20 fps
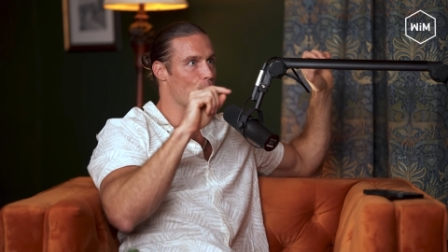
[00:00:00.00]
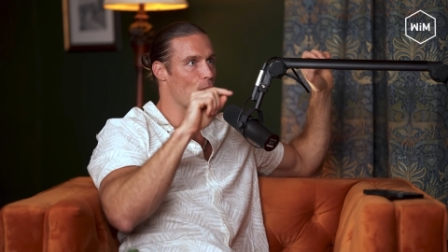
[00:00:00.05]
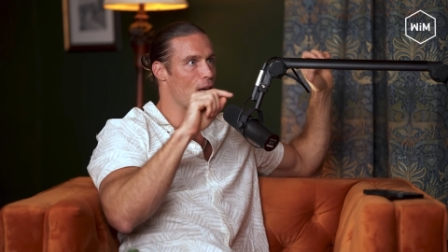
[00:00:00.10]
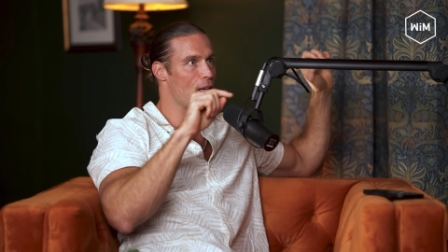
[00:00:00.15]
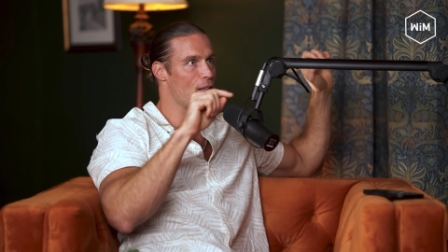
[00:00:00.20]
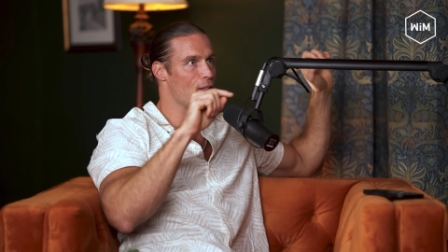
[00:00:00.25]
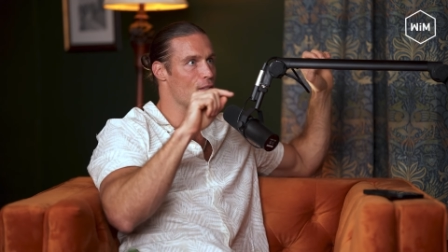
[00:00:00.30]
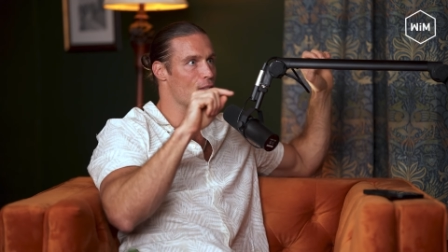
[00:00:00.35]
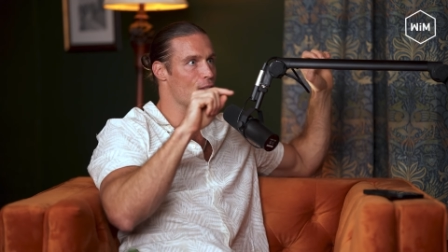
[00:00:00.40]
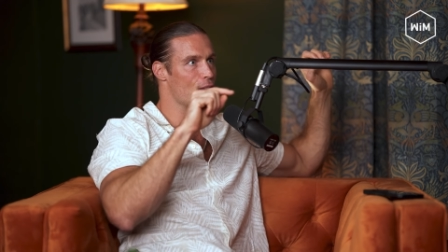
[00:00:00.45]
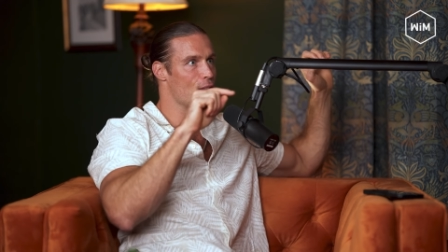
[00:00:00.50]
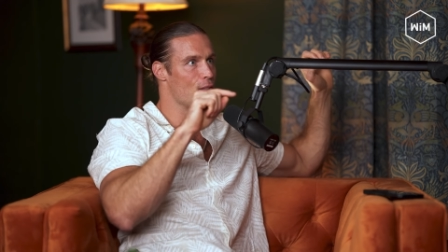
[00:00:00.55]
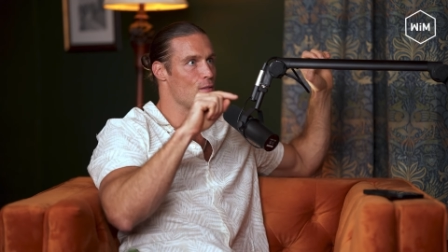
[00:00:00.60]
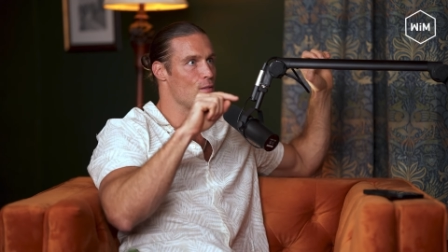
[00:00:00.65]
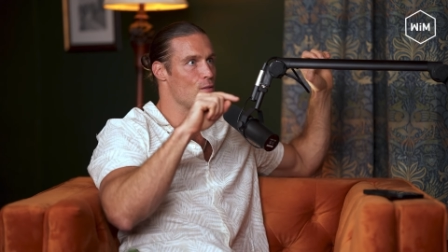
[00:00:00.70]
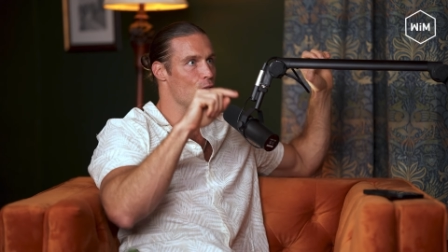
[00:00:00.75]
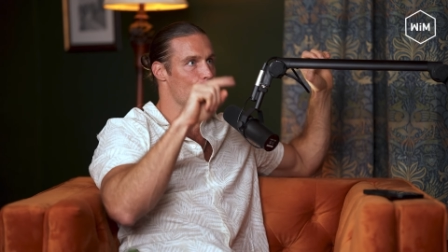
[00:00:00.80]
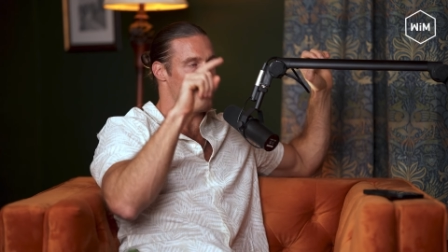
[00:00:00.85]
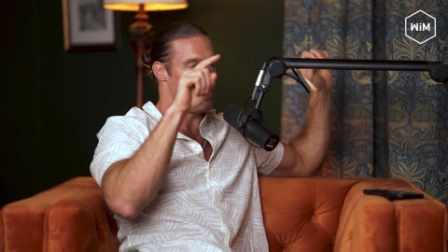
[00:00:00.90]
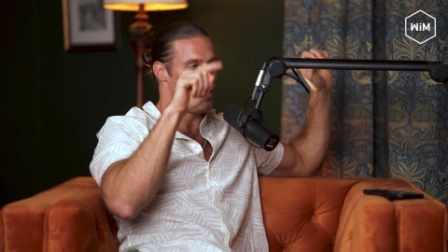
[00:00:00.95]
price
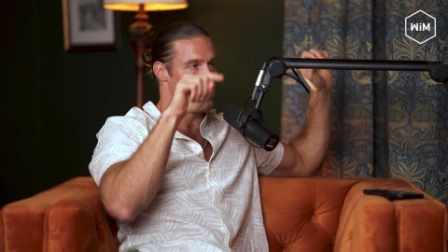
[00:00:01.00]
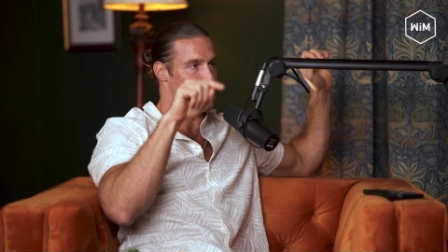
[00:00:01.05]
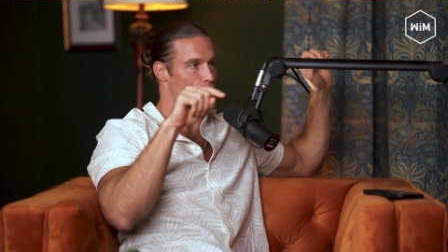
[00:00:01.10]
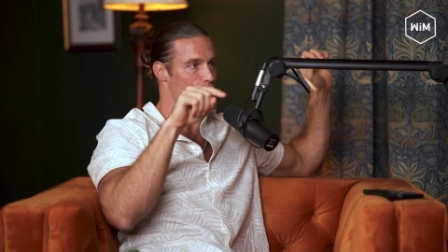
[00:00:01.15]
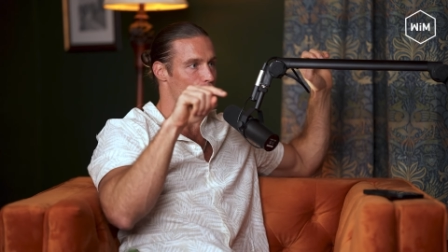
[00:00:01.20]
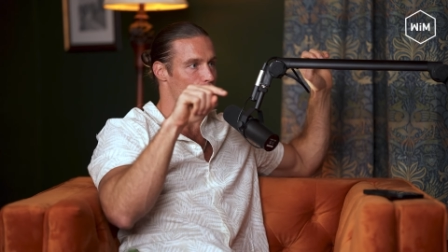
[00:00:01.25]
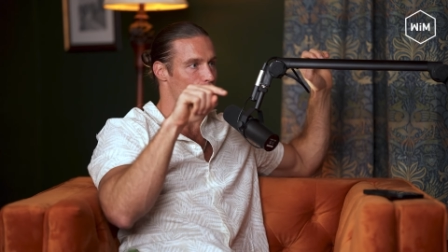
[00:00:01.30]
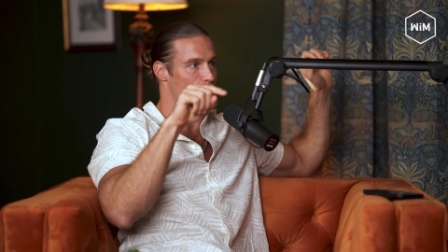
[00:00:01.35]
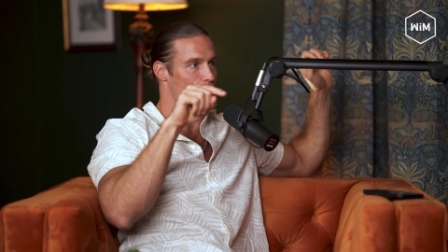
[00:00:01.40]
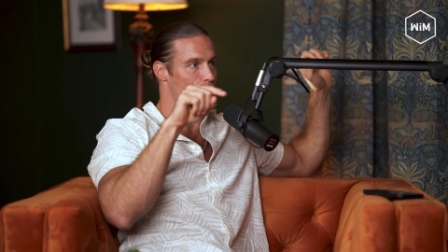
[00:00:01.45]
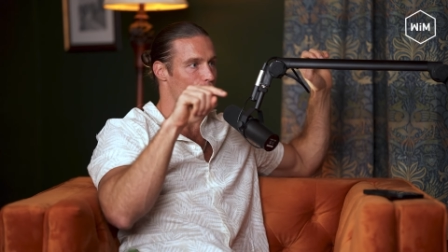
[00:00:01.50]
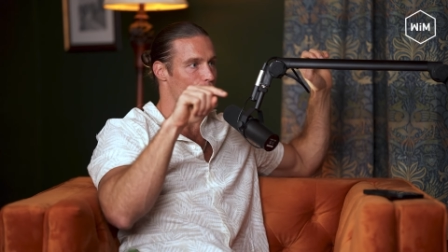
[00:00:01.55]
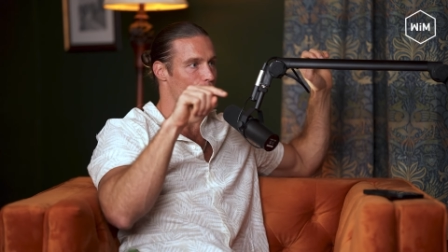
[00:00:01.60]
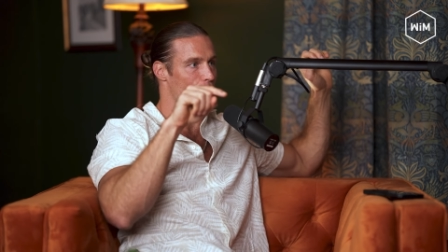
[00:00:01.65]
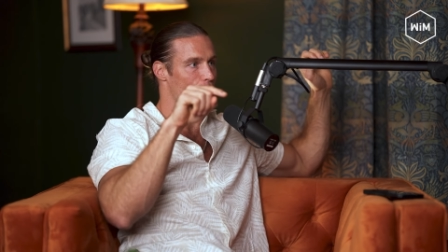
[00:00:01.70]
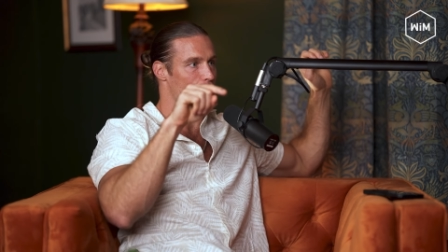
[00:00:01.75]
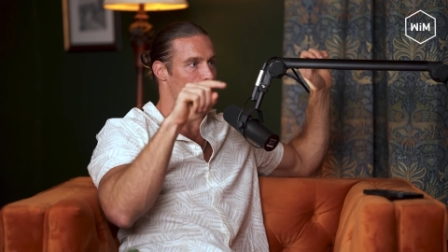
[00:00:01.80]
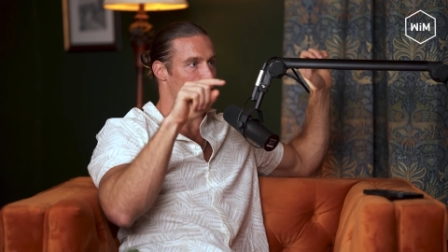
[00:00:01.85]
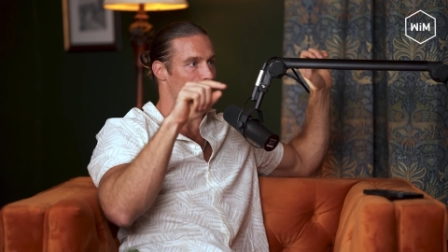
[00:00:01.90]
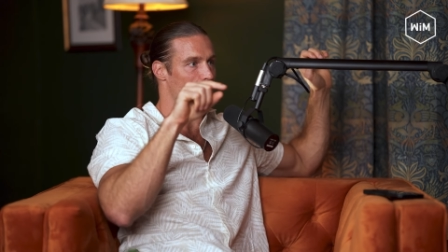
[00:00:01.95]
changes
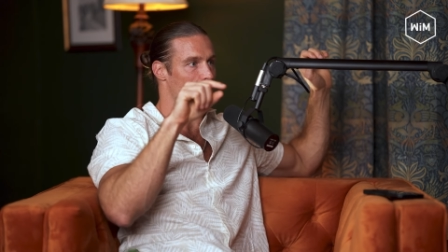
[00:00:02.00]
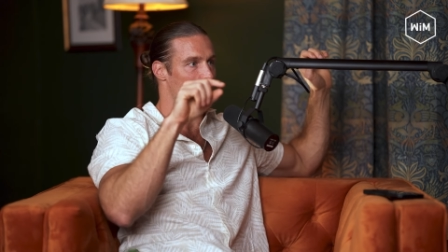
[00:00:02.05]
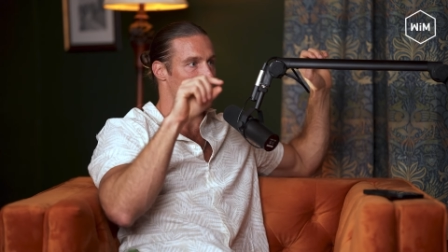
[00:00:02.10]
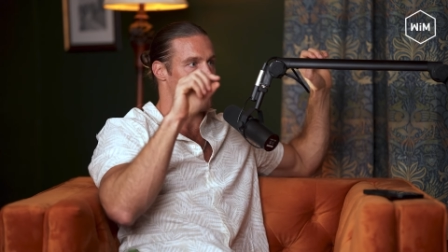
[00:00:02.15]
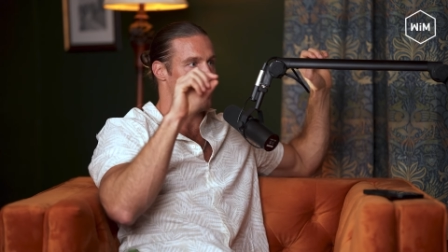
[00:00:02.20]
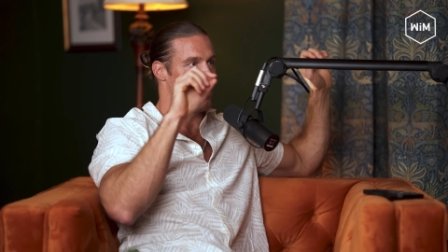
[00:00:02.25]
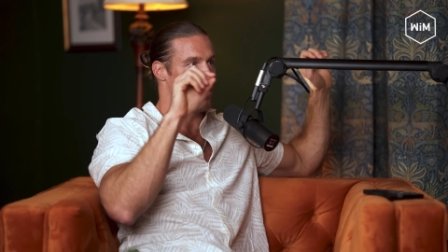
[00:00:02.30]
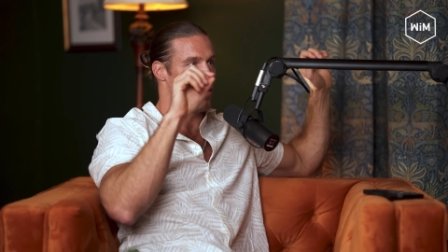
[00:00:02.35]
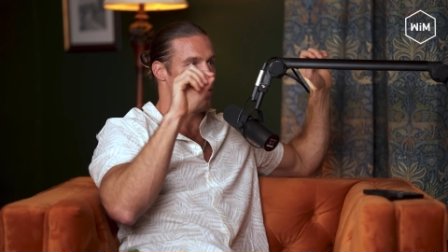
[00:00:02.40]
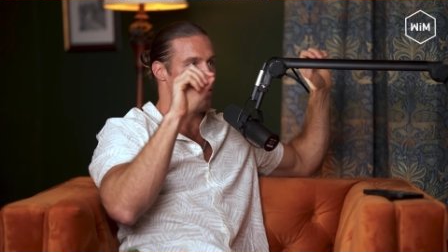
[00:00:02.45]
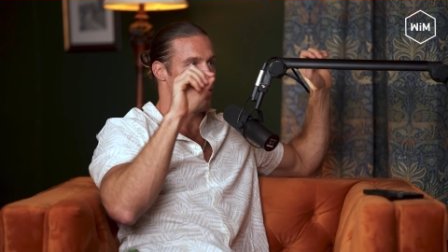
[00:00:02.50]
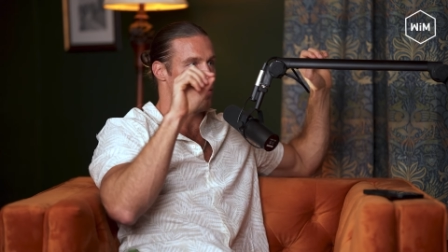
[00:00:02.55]
every time